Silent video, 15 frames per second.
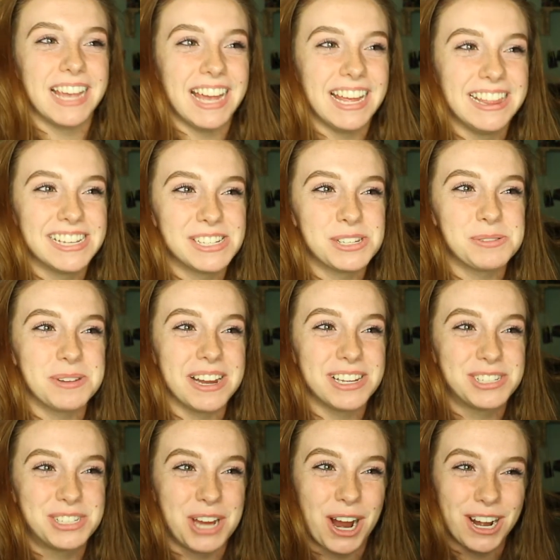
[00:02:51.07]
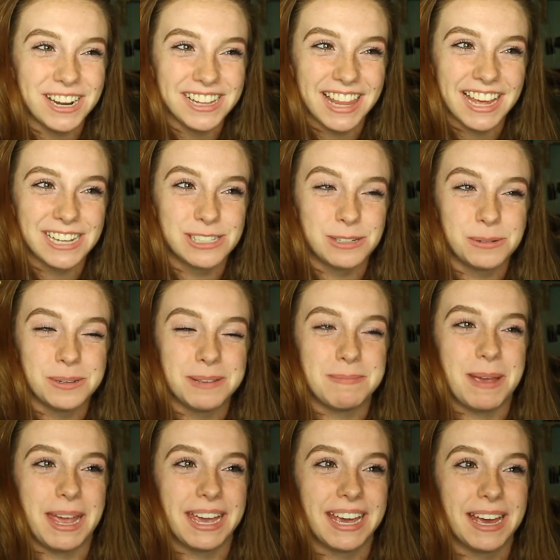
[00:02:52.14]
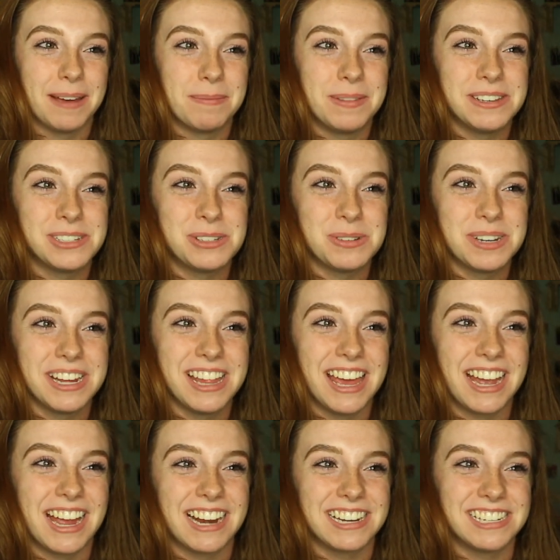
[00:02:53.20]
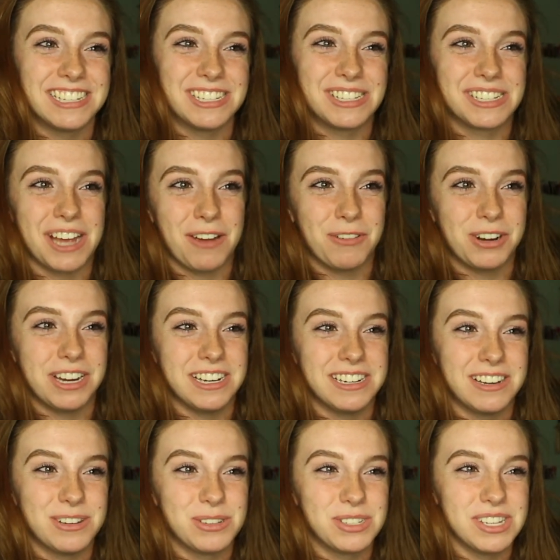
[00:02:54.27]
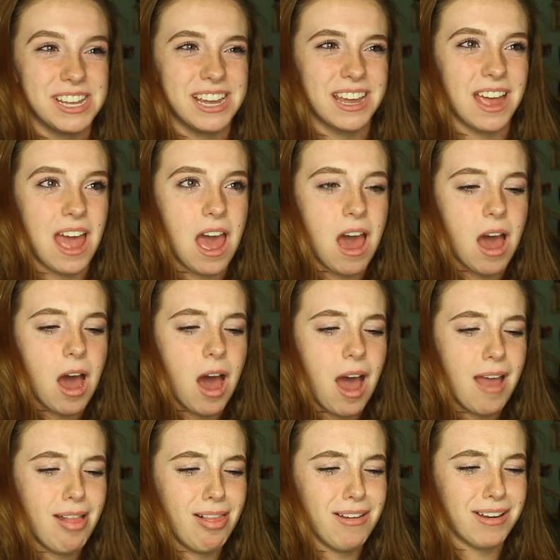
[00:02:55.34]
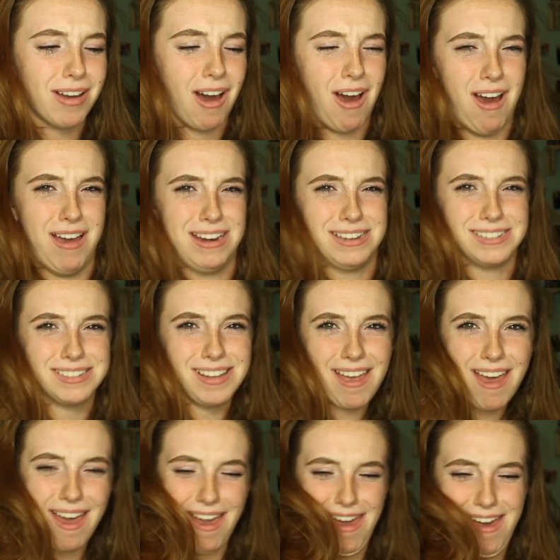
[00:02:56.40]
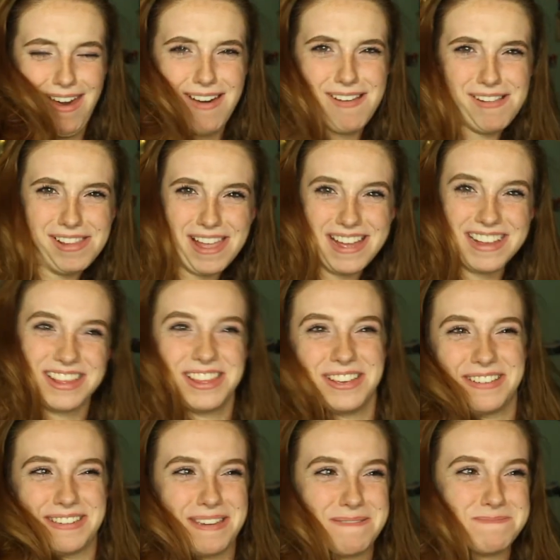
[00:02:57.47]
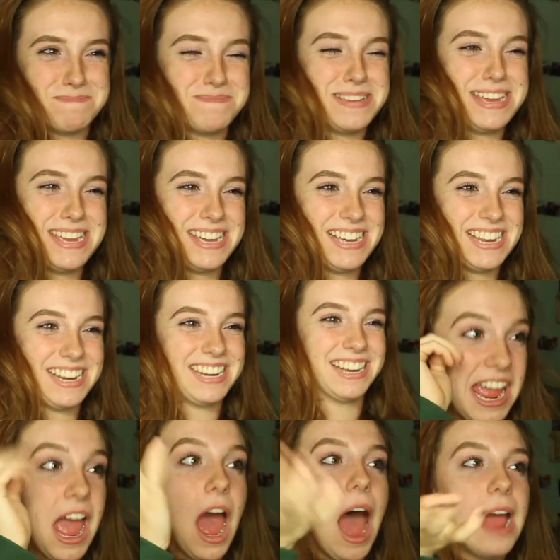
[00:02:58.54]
And this is when I started like doing makeup. This is when I like kind of discovered it and I was like, I look hot as hell. Like, look at me.